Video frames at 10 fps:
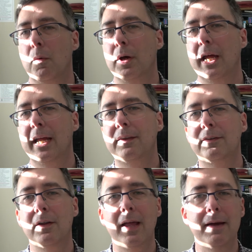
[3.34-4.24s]
What I
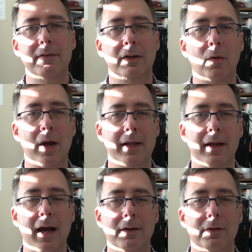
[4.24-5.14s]
still haven't quite
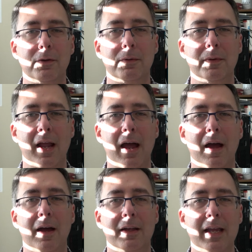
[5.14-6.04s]
gotten to
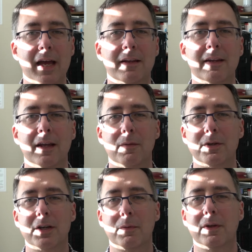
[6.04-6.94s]
now, uh, yet, uh,
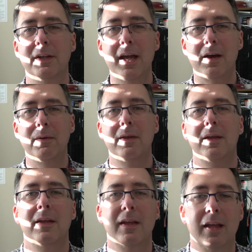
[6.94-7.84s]
which I will now,
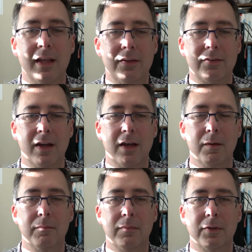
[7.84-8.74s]
is
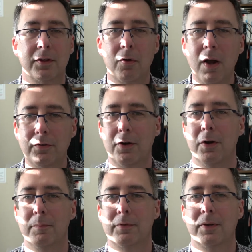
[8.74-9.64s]
um, the cross
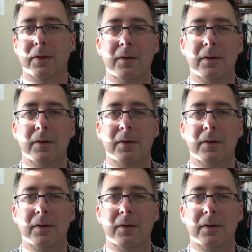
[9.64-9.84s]
terms.